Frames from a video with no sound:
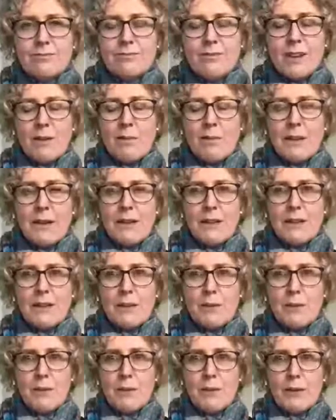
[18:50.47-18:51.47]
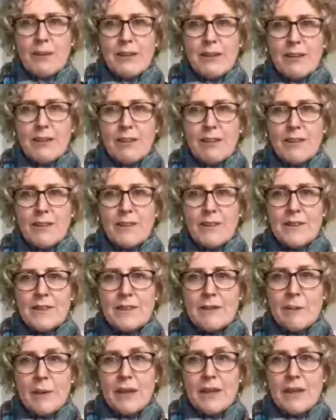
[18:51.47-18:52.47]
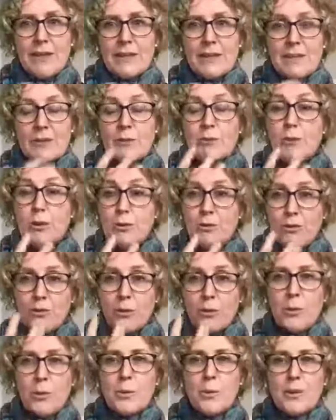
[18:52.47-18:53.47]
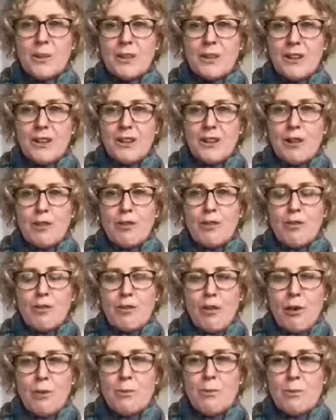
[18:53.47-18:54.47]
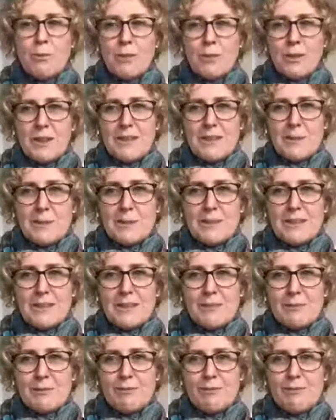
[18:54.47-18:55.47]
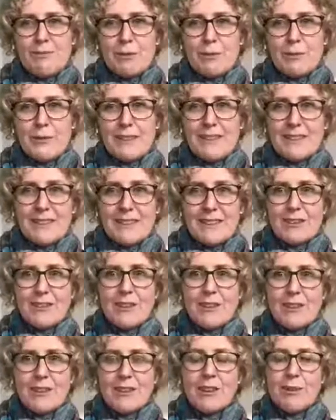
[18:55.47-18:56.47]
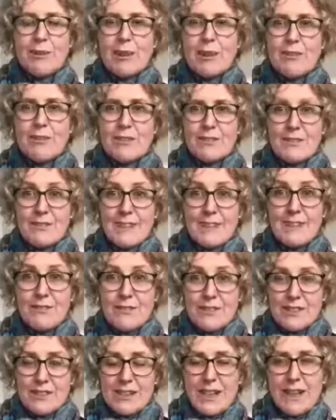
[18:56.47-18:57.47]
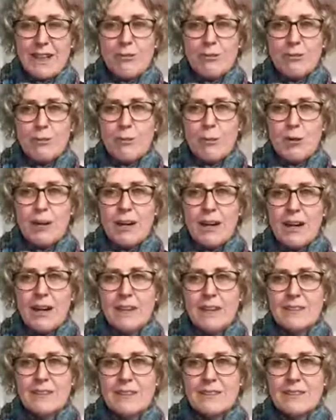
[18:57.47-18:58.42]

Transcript: And make a commitment here in this space to move forward from this wisdom, from this gift that you have received today from your heart.